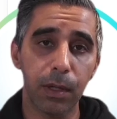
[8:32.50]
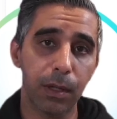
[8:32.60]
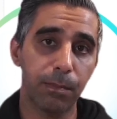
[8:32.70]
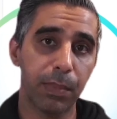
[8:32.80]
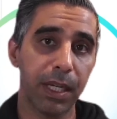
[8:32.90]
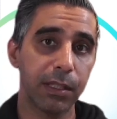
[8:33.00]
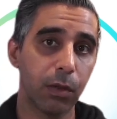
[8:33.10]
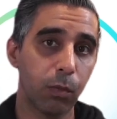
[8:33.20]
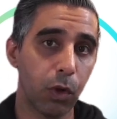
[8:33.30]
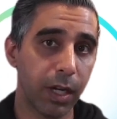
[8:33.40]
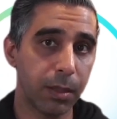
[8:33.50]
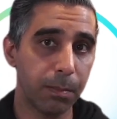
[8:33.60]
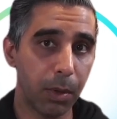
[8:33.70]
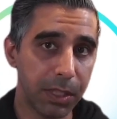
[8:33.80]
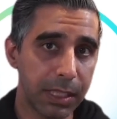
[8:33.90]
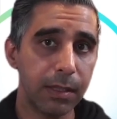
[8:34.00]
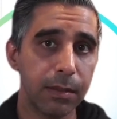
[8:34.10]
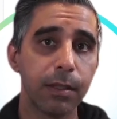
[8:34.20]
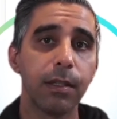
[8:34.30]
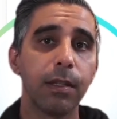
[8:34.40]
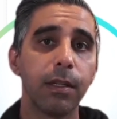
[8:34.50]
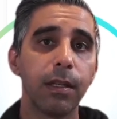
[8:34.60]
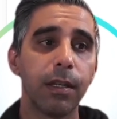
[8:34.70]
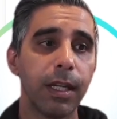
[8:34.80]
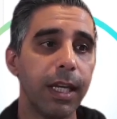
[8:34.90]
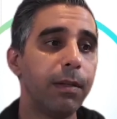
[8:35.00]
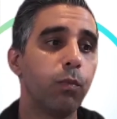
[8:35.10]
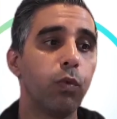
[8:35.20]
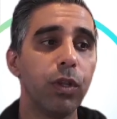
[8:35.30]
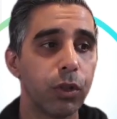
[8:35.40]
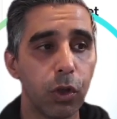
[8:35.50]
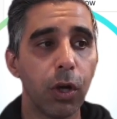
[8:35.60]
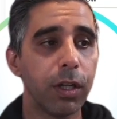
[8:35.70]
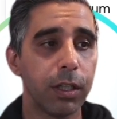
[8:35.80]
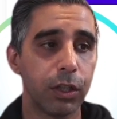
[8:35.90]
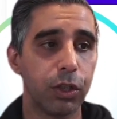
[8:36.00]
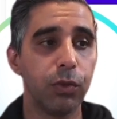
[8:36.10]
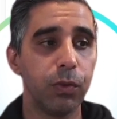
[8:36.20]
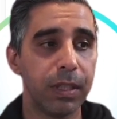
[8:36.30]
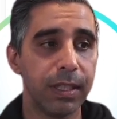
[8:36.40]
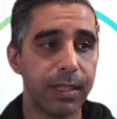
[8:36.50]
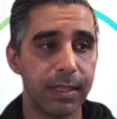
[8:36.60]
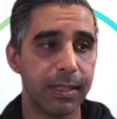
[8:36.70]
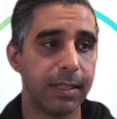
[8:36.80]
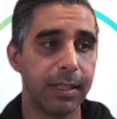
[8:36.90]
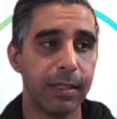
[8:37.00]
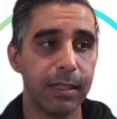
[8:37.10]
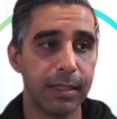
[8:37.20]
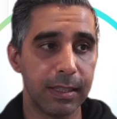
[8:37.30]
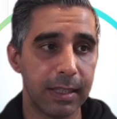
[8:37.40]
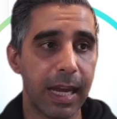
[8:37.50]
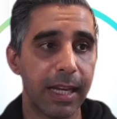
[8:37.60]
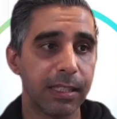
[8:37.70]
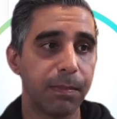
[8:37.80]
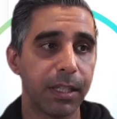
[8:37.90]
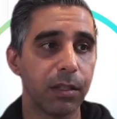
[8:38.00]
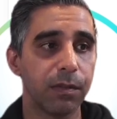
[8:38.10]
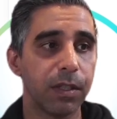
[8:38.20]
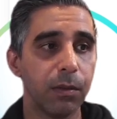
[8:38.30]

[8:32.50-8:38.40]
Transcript: based on what I deposit, it will not do this aspect of it.